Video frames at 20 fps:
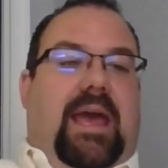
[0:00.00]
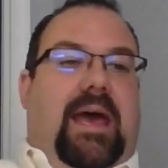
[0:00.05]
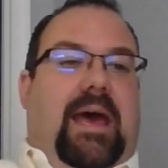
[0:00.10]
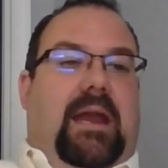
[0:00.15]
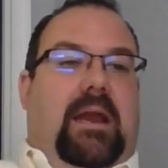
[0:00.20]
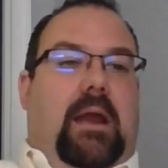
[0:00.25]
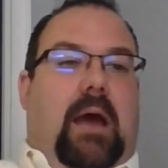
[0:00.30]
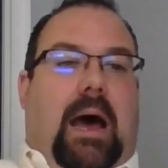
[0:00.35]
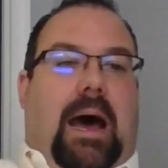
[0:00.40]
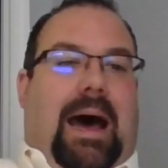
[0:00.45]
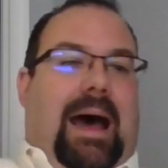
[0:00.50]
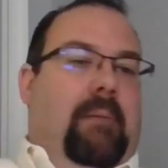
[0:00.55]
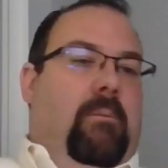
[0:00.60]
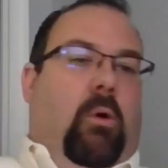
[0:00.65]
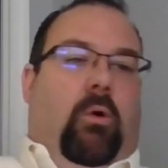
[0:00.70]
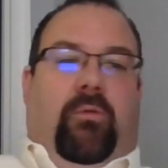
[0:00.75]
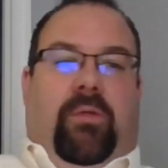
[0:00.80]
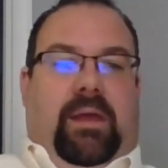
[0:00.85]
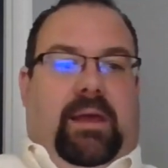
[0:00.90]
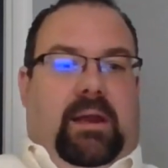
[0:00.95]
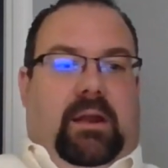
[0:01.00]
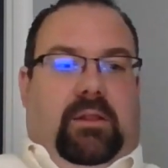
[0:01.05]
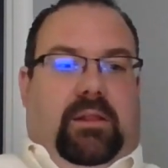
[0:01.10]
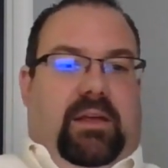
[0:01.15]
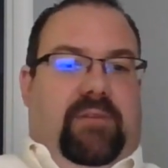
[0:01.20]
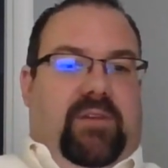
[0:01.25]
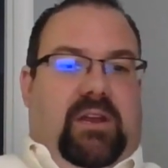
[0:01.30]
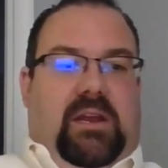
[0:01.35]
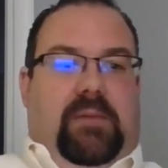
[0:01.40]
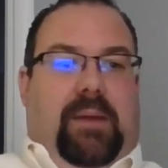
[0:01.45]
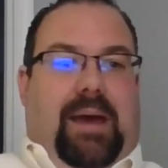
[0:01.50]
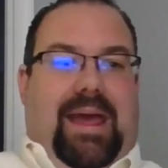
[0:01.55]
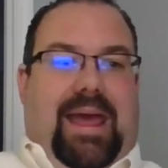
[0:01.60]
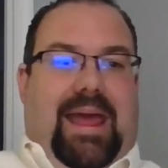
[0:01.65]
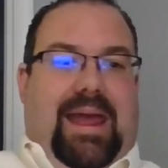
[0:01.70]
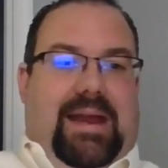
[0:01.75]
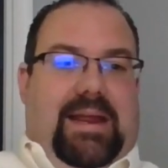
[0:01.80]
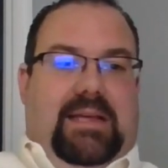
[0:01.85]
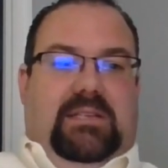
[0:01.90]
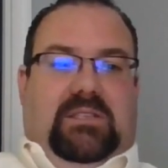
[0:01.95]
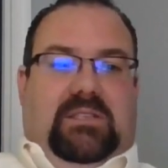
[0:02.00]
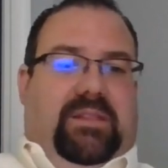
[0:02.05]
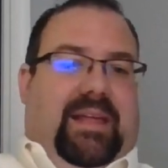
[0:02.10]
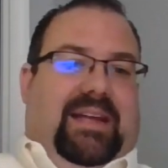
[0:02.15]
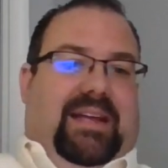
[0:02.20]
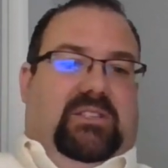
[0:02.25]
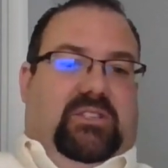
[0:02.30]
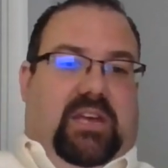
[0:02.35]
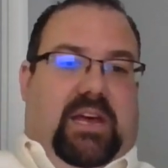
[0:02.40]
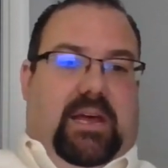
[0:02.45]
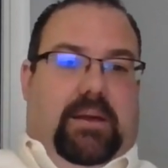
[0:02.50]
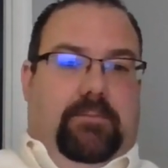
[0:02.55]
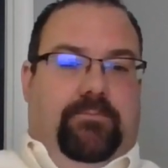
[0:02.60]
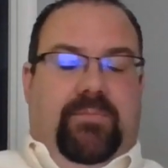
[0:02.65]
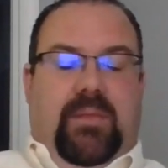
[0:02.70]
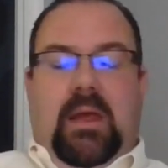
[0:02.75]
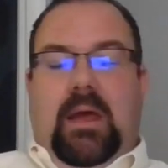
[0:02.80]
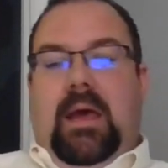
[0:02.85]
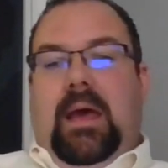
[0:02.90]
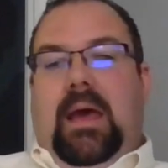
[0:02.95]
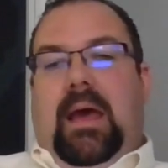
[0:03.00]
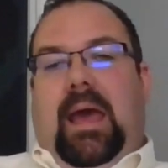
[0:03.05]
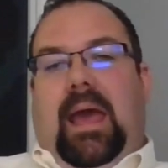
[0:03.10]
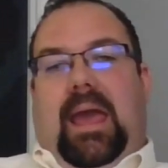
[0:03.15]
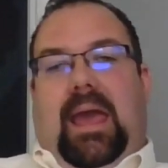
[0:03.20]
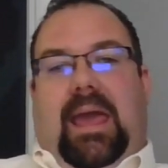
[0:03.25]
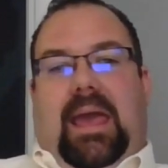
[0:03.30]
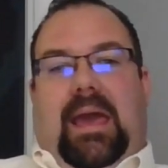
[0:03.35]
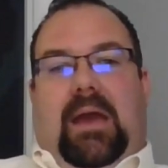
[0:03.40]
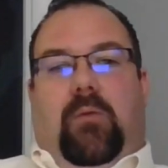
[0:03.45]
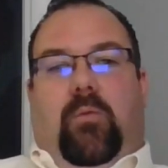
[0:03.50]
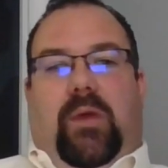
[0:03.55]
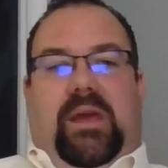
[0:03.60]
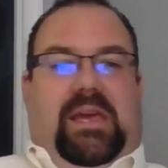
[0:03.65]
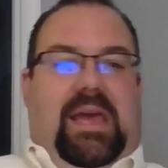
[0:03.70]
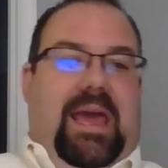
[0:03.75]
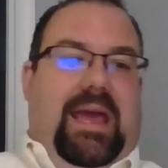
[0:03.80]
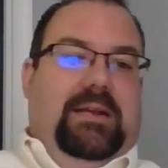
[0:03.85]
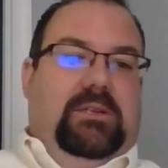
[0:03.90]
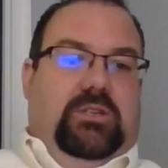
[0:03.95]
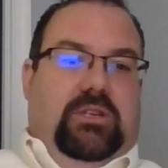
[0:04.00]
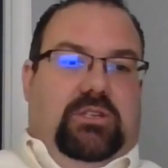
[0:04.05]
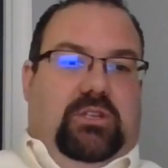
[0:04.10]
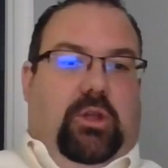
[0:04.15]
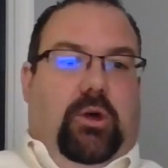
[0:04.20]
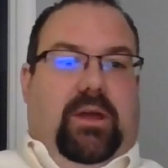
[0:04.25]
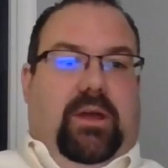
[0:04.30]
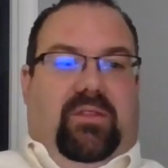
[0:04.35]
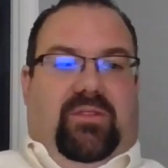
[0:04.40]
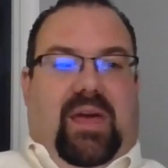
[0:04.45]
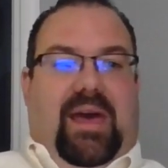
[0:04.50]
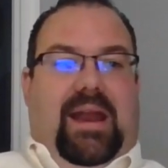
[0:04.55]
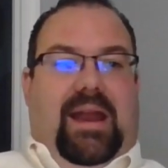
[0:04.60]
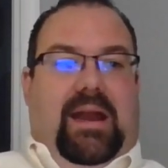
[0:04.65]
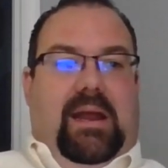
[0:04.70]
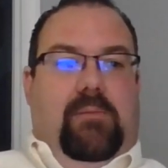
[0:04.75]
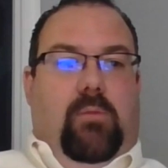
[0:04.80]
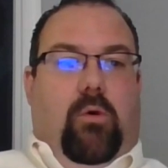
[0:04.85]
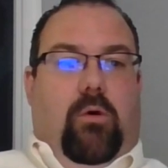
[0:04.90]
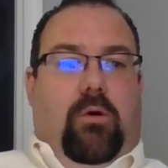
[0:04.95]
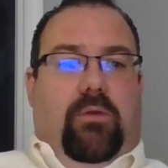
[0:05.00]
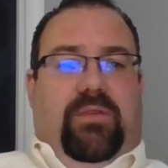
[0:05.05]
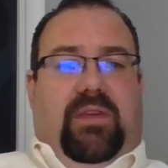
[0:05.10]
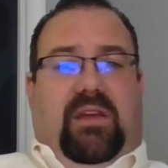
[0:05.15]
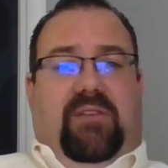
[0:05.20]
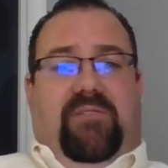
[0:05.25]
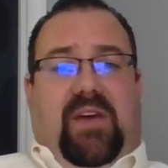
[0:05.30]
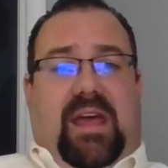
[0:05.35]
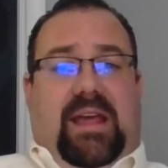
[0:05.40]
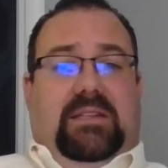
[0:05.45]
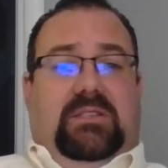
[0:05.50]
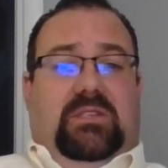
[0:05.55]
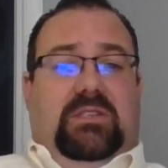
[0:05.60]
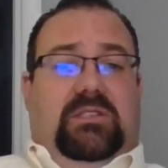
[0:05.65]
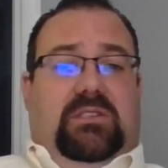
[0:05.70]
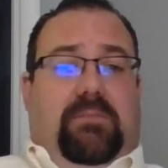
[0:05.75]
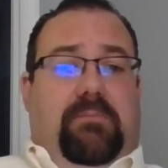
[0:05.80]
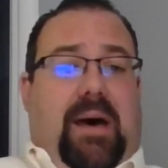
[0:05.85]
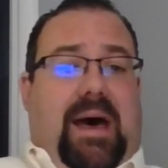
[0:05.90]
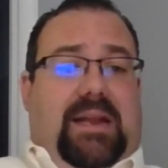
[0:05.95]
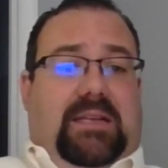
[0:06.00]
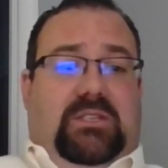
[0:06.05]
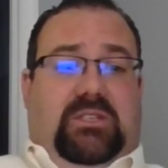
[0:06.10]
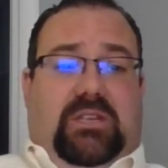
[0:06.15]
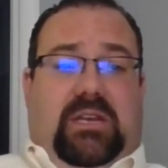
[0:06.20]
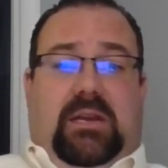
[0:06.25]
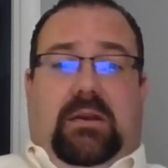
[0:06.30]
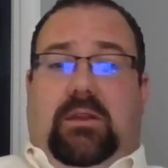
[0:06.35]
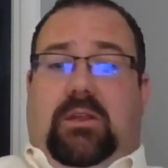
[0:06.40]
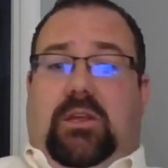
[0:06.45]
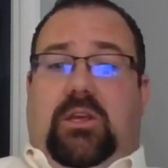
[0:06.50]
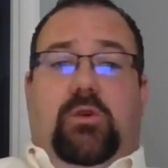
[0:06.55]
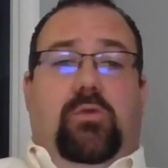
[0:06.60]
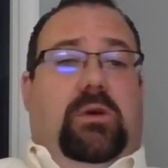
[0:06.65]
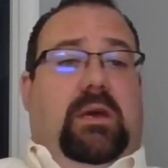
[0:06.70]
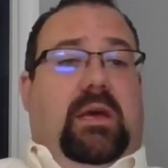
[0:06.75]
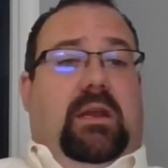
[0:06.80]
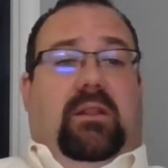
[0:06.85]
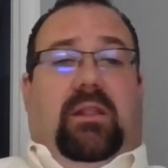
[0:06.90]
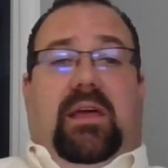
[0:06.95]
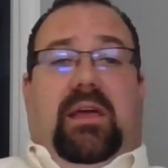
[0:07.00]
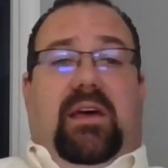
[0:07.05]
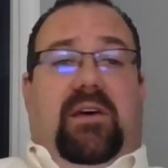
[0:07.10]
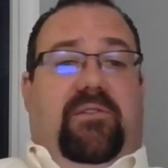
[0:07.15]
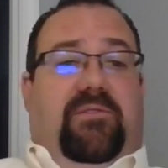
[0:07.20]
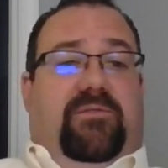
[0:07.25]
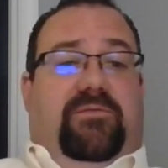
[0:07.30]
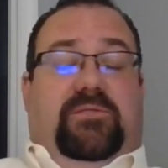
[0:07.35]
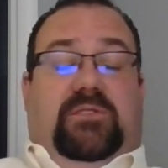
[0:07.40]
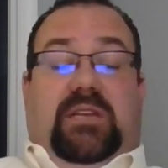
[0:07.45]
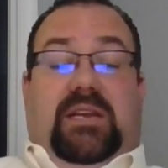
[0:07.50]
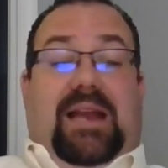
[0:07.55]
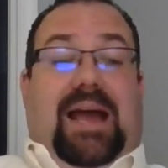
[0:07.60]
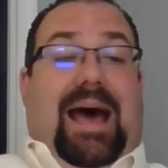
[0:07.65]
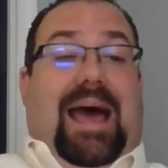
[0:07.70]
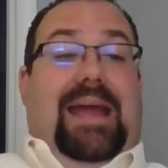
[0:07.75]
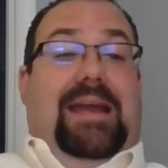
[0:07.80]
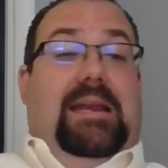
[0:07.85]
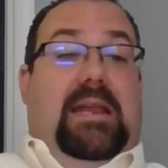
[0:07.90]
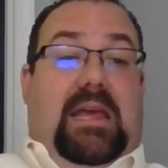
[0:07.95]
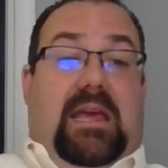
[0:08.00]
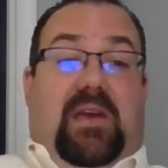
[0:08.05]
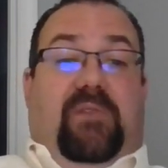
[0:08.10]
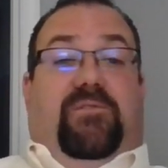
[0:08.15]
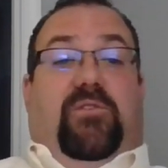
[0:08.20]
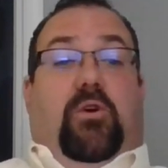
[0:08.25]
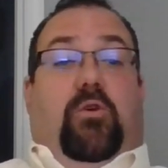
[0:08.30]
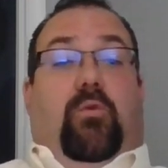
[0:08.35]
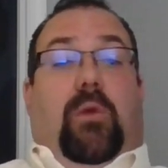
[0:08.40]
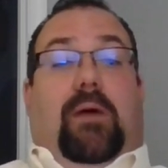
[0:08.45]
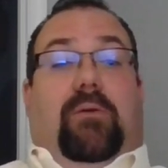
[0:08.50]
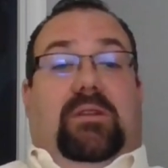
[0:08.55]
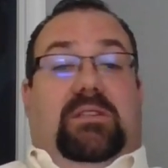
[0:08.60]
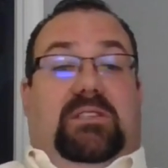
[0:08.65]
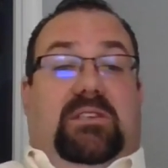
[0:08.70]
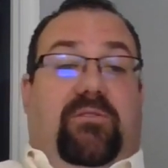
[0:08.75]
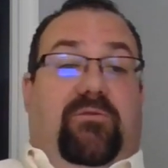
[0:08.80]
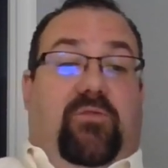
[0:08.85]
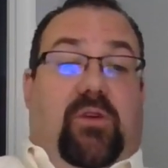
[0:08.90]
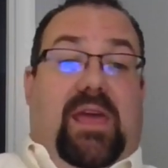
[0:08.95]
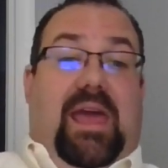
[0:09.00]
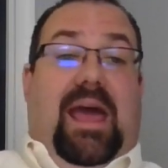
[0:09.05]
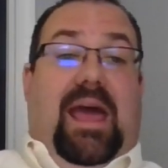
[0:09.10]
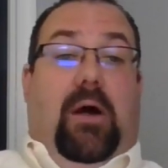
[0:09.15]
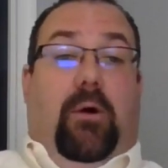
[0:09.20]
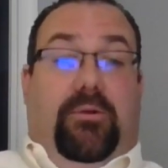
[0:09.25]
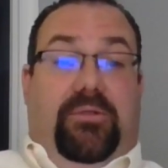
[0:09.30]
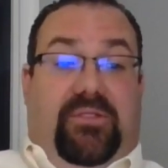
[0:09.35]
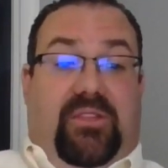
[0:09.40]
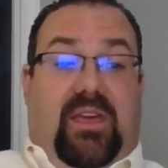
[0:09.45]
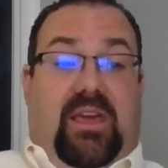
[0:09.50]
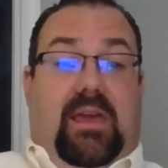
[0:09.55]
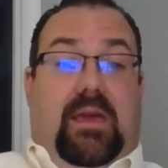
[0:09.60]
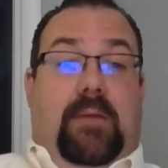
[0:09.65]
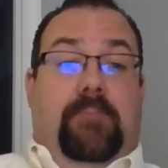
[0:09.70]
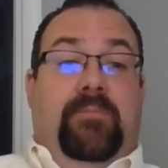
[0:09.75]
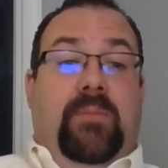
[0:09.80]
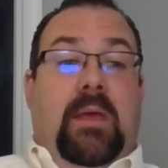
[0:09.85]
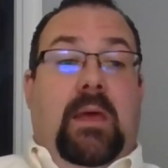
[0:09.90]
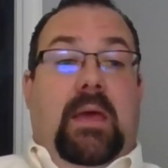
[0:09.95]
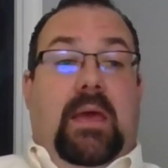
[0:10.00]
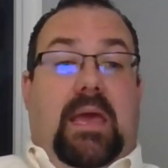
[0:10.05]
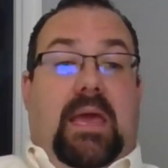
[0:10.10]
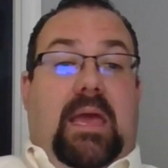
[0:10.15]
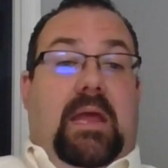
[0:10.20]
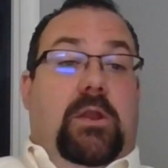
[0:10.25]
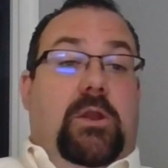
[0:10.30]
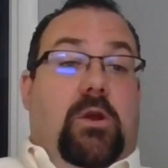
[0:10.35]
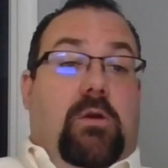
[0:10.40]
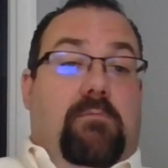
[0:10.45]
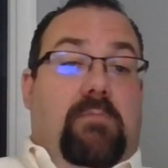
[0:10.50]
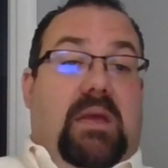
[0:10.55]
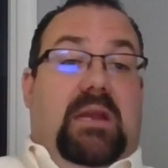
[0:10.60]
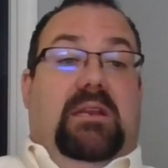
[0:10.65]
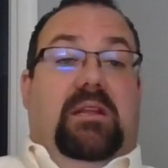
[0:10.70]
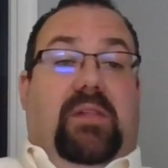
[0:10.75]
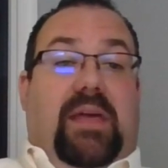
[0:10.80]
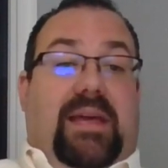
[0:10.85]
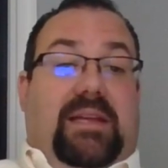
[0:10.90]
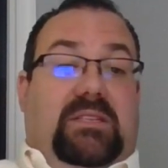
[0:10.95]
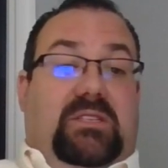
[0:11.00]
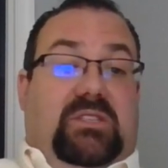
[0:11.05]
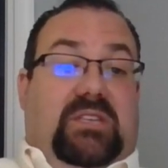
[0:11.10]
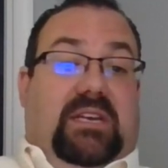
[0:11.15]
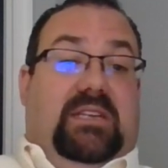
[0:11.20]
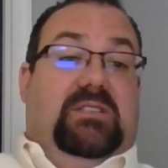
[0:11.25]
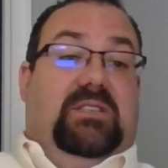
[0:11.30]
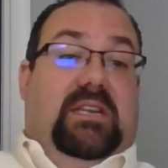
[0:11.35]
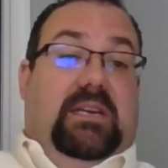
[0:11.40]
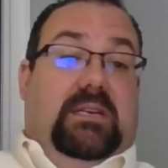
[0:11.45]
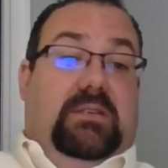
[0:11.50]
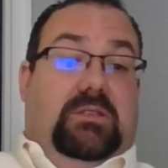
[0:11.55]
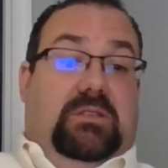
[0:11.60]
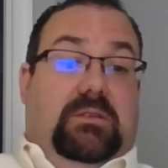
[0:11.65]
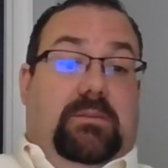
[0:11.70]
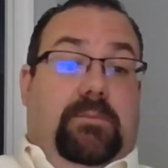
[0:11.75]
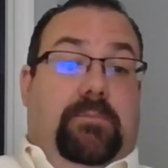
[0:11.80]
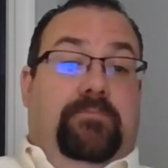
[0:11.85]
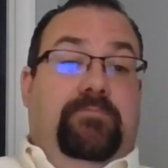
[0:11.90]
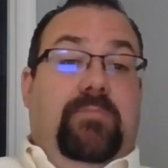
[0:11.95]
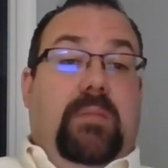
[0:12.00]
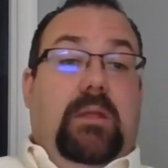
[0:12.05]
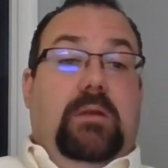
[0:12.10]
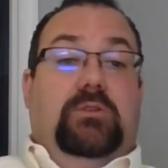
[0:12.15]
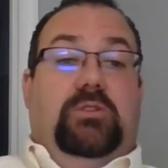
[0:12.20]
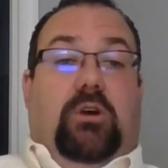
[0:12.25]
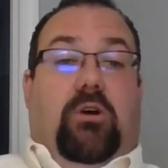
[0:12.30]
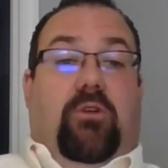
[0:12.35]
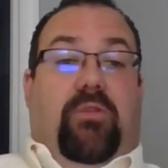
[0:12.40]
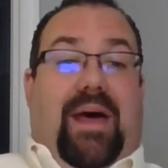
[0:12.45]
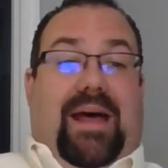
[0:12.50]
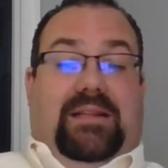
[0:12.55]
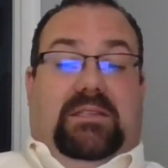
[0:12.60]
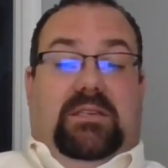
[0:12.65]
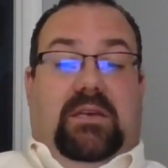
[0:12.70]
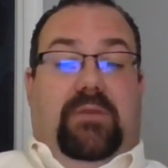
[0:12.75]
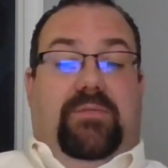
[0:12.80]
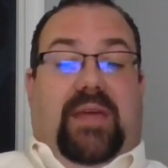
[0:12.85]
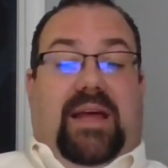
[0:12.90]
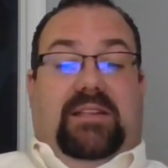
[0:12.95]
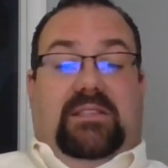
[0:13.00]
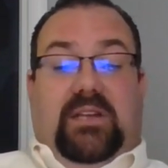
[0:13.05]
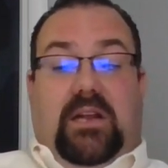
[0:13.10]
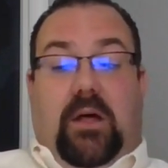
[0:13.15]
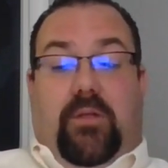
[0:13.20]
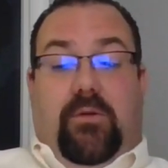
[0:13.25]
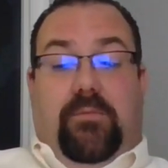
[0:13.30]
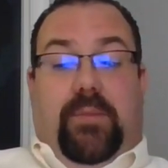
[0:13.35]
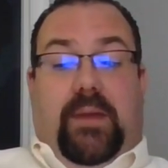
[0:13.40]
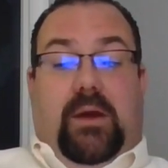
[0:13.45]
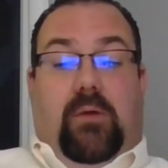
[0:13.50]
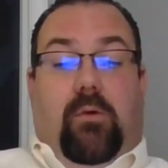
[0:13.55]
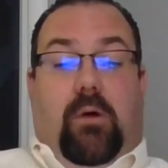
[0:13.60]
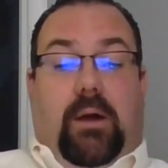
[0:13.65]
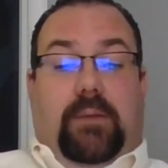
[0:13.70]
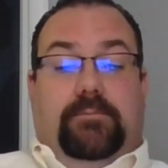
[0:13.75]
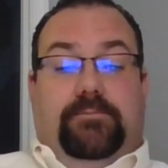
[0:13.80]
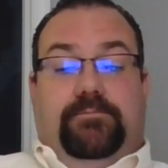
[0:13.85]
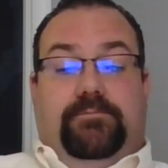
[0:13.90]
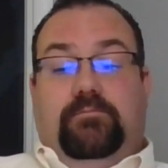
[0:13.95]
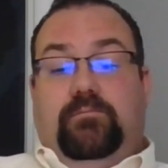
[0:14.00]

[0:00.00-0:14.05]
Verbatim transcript: and I'm only going to live into my 80s, and that's it. And we can't just look at that anymore. The advances of medicine, you can live to 90 if you're relatively healthy in your mid to late 60s. So that's a that's another big one.